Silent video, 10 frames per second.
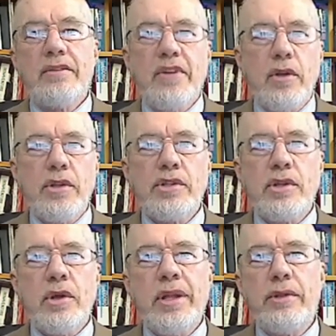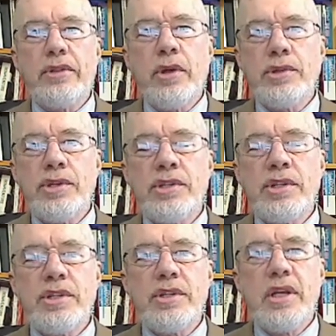focus on health
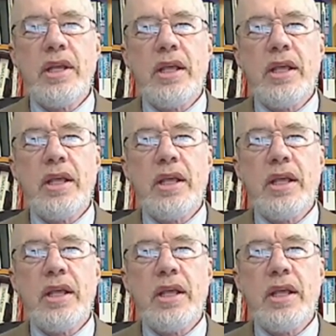consciousness.